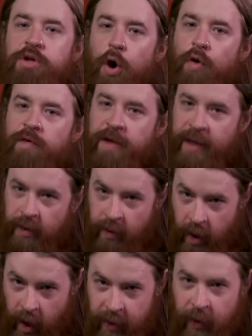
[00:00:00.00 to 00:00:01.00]
to
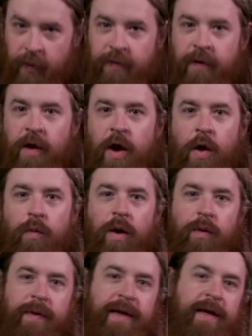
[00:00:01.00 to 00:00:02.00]
Overkill Unearthed,
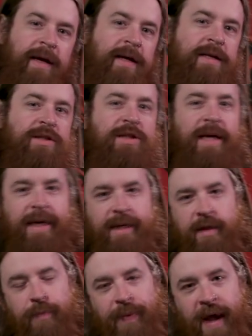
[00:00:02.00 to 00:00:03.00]
where we dig
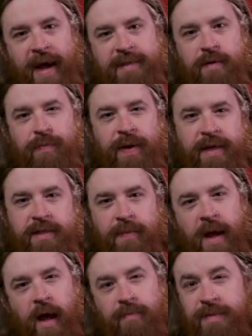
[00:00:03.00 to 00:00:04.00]
into the past and pick some
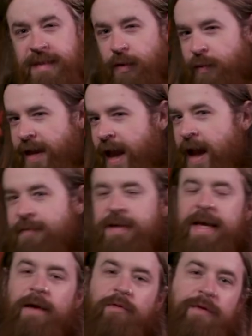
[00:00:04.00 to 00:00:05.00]
albums that we
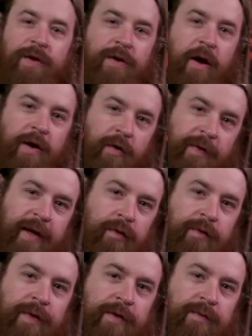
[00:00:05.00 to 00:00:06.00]
haven't yet reviewed on Overkill
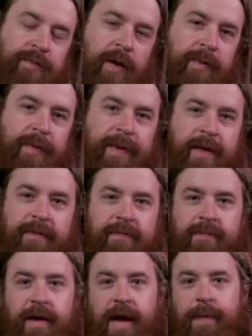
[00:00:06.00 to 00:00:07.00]
Reviews, probably
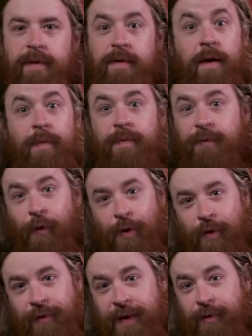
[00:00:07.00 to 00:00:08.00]
because they happened
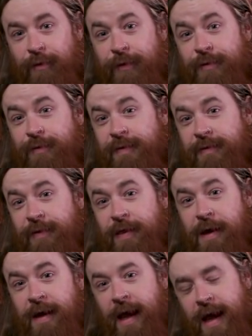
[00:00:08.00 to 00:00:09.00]
before Overkill Reviews was even a
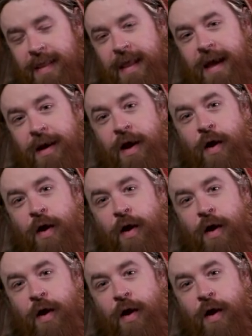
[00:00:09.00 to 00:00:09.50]
thing, and then